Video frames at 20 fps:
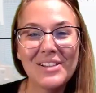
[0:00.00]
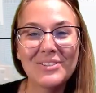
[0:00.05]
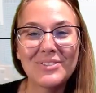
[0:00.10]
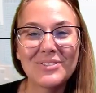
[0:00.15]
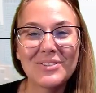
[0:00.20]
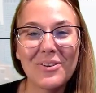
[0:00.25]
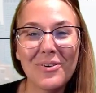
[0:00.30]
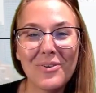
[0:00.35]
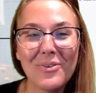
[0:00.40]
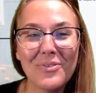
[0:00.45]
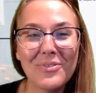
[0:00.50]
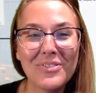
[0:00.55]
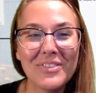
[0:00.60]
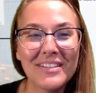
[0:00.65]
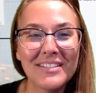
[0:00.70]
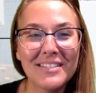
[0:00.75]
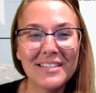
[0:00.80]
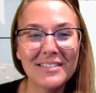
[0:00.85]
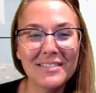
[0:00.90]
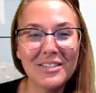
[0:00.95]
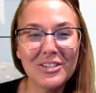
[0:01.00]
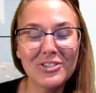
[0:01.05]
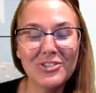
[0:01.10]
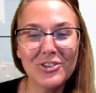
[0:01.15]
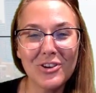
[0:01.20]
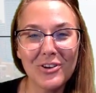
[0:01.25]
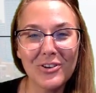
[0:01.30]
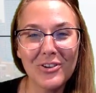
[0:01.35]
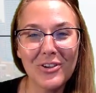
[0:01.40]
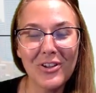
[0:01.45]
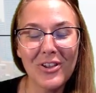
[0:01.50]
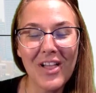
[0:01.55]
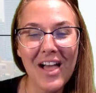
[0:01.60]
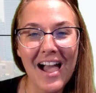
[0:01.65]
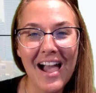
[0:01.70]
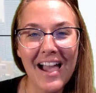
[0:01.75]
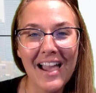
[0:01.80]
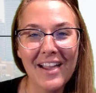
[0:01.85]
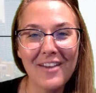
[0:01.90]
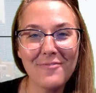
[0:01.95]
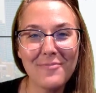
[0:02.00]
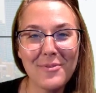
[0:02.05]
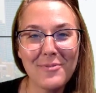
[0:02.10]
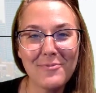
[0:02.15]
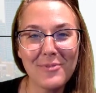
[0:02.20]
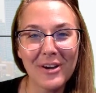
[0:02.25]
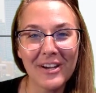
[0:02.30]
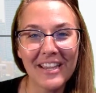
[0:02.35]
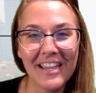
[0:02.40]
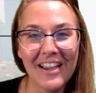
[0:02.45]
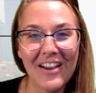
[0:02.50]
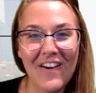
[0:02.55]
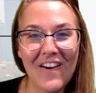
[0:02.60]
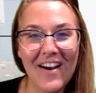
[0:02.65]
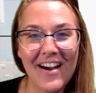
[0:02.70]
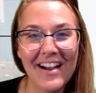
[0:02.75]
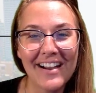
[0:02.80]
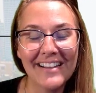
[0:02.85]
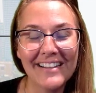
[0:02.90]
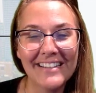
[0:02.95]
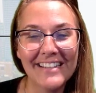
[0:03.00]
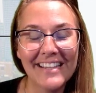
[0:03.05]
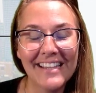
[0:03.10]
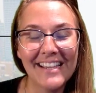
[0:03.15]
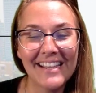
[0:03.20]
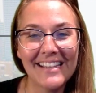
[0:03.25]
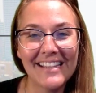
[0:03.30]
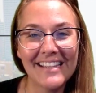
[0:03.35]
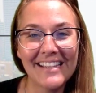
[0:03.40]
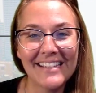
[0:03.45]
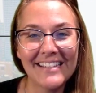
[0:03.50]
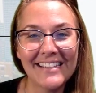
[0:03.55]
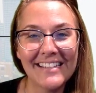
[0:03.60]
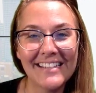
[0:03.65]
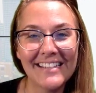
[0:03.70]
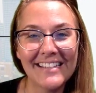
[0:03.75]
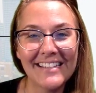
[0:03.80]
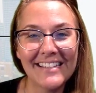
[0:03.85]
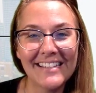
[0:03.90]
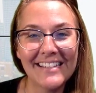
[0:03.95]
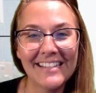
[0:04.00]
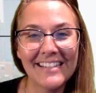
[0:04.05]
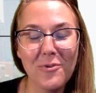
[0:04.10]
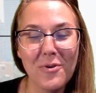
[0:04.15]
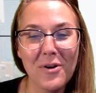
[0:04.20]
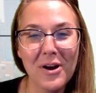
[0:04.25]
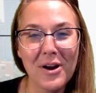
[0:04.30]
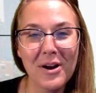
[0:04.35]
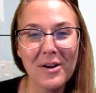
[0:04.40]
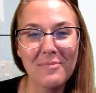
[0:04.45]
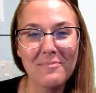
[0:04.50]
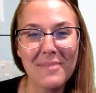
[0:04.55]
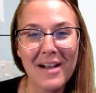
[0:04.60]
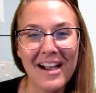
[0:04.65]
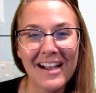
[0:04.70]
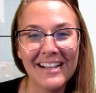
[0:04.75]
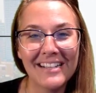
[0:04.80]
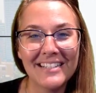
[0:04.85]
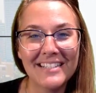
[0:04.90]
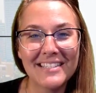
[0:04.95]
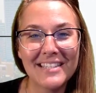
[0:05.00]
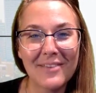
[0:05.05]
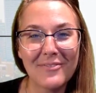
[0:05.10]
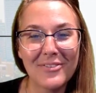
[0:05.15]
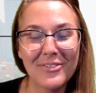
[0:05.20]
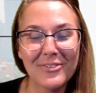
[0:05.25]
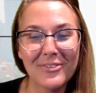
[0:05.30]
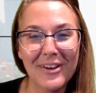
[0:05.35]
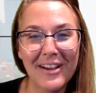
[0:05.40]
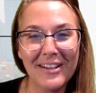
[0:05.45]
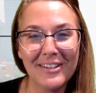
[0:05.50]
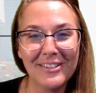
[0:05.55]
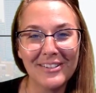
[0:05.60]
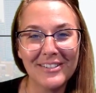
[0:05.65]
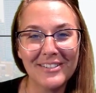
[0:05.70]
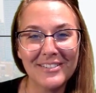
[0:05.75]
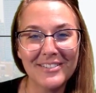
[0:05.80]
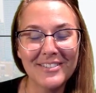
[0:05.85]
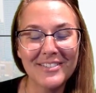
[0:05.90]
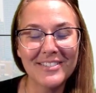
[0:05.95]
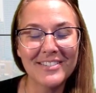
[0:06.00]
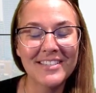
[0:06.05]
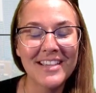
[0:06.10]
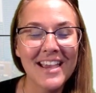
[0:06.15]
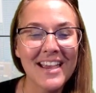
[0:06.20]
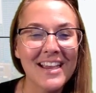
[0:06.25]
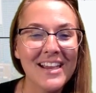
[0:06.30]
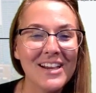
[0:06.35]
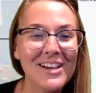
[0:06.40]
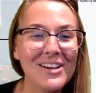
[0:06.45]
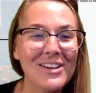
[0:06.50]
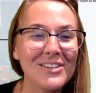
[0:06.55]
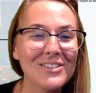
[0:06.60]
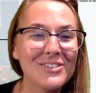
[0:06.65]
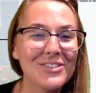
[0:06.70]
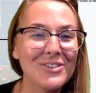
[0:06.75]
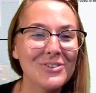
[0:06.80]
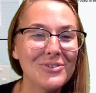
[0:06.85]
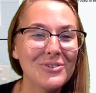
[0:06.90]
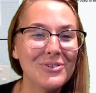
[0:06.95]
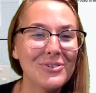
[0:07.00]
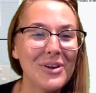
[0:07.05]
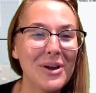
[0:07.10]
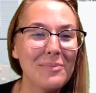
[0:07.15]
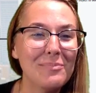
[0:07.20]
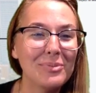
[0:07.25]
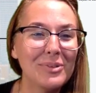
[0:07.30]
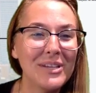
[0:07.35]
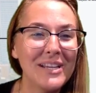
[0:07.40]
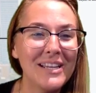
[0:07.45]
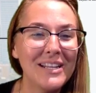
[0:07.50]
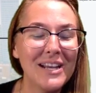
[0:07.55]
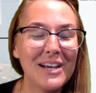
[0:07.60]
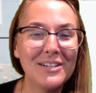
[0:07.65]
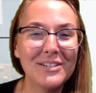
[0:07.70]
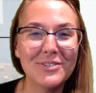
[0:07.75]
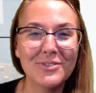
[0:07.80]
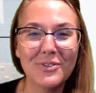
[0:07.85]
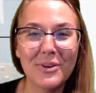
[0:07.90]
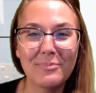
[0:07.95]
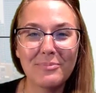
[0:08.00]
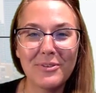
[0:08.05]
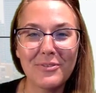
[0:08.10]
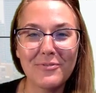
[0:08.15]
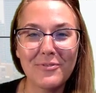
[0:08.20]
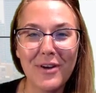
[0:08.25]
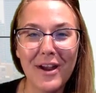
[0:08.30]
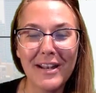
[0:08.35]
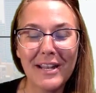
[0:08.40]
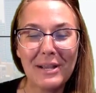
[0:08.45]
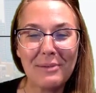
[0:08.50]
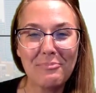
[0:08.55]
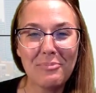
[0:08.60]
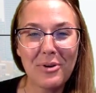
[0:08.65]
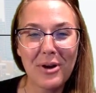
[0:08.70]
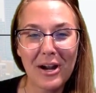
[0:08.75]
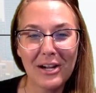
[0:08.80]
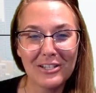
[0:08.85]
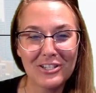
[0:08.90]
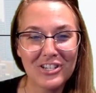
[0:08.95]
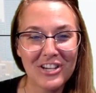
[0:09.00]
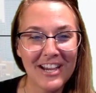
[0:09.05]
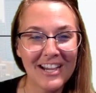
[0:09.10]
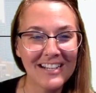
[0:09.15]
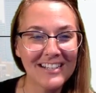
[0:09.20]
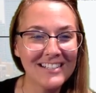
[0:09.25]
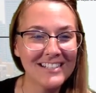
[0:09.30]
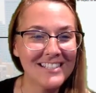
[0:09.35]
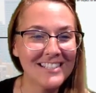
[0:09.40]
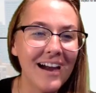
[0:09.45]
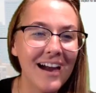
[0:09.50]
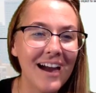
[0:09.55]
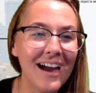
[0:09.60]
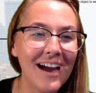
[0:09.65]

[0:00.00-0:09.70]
So this is the journal I have been working on. It is for my 7th graders to complete a descriptive writing project.